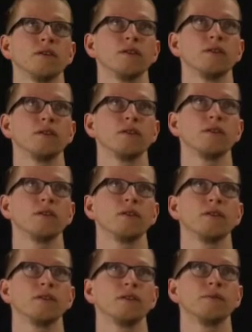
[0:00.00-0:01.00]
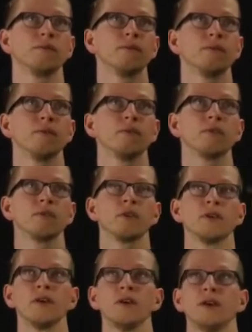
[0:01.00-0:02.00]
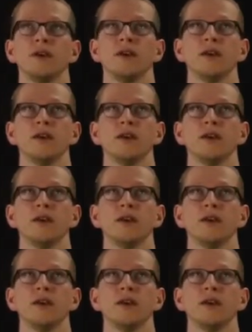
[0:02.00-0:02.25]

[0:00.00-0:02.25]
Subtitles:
(silence)